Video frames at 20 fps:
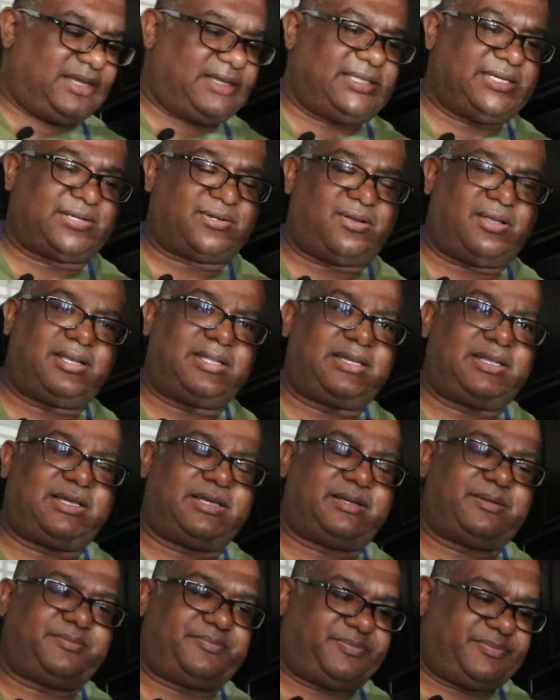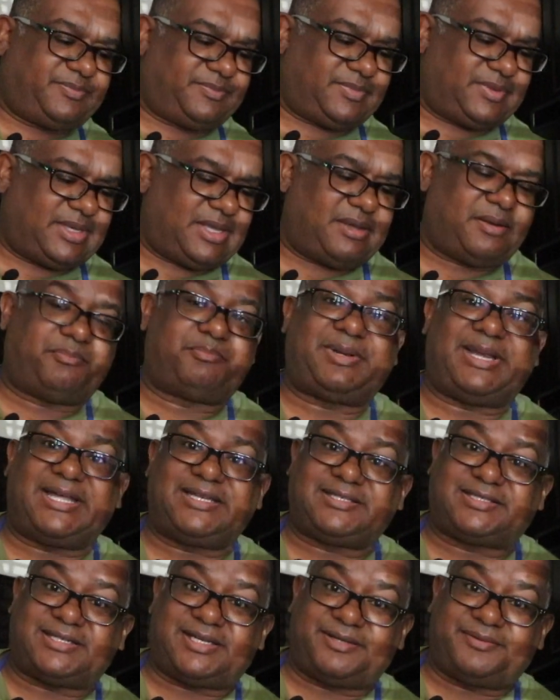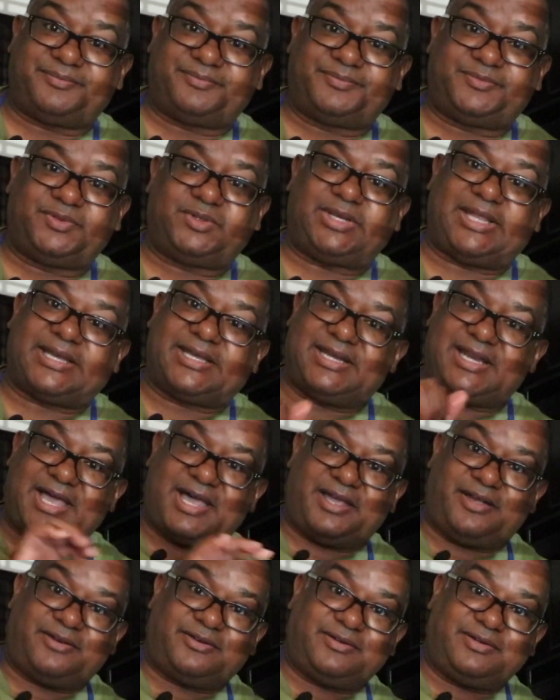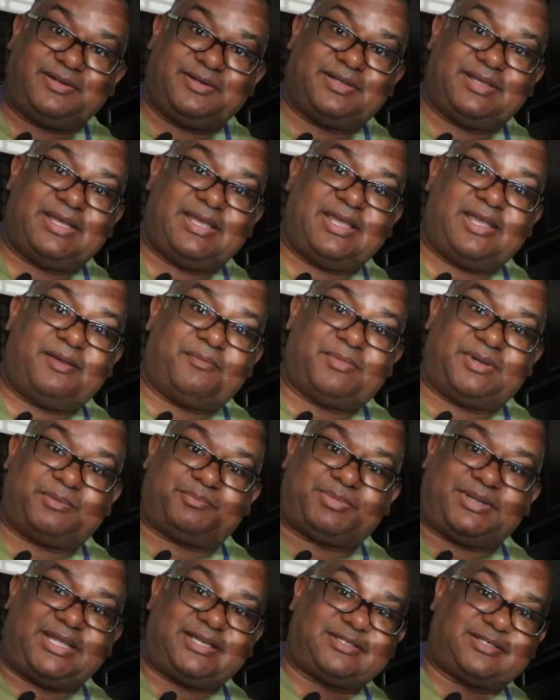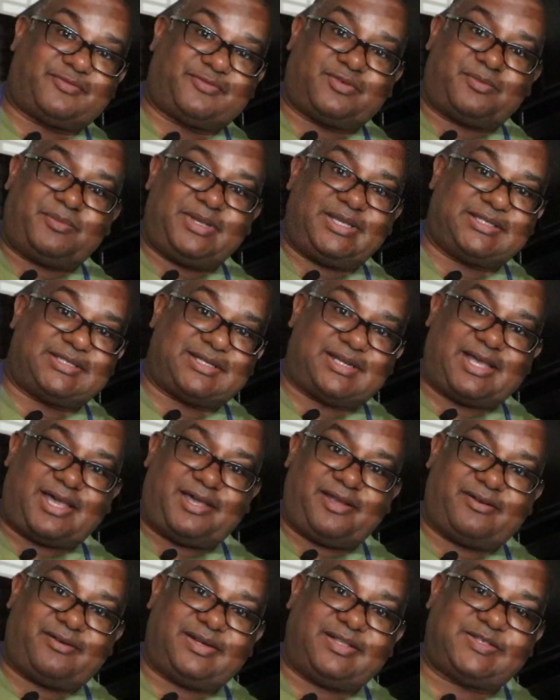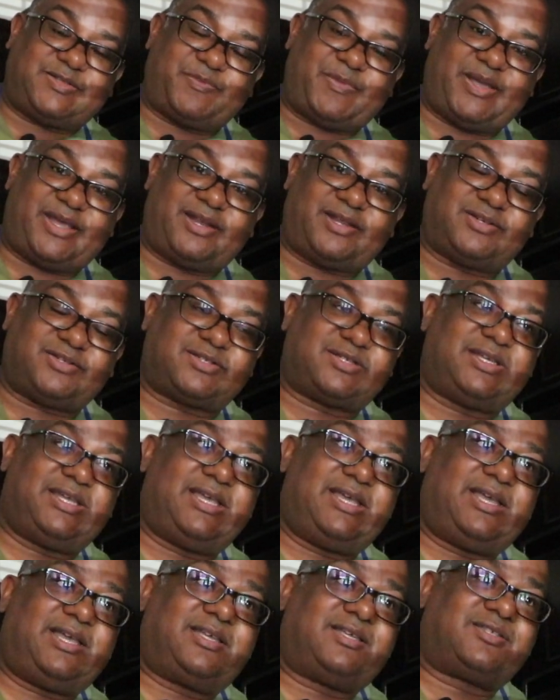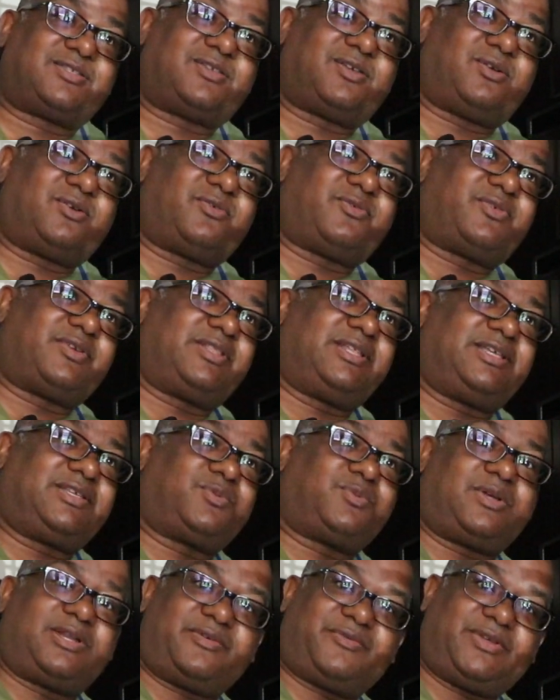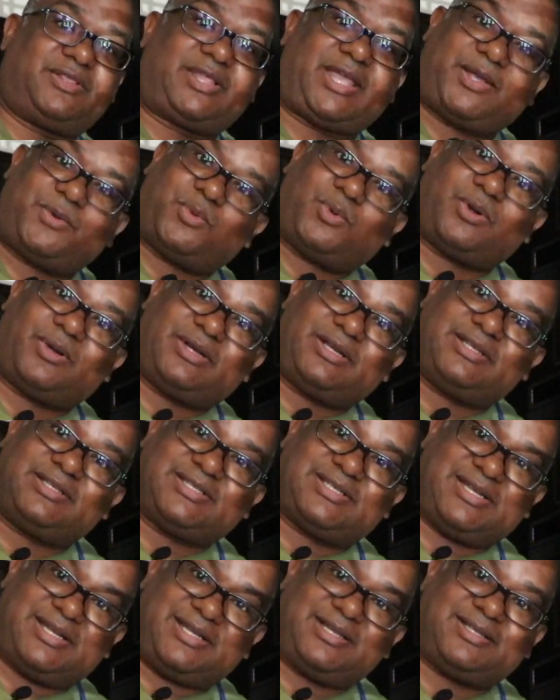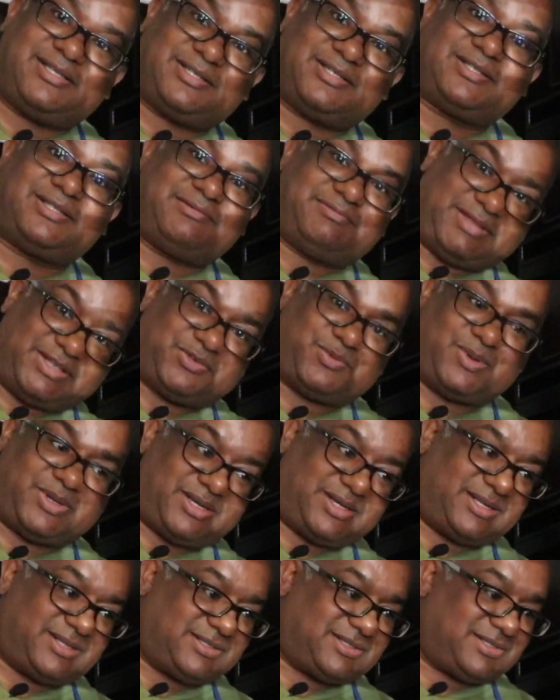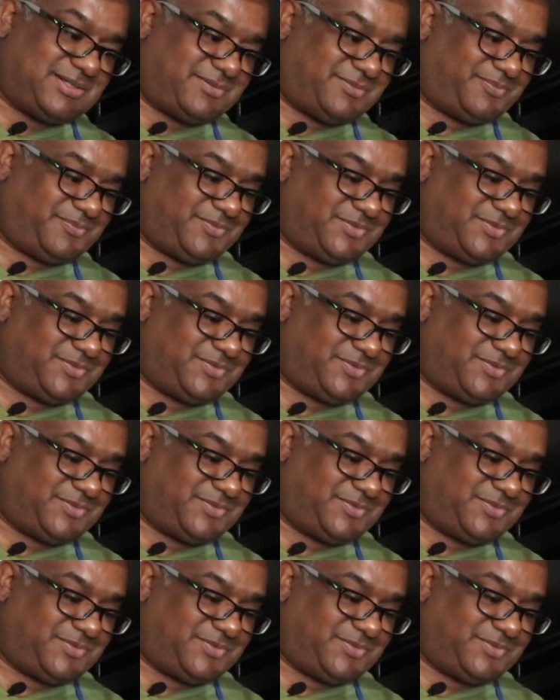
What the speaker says: They call it a plancha, or like an iron. But plancha for me is an iron in Spanish. So for this, whatever that word is in English, that's what it is.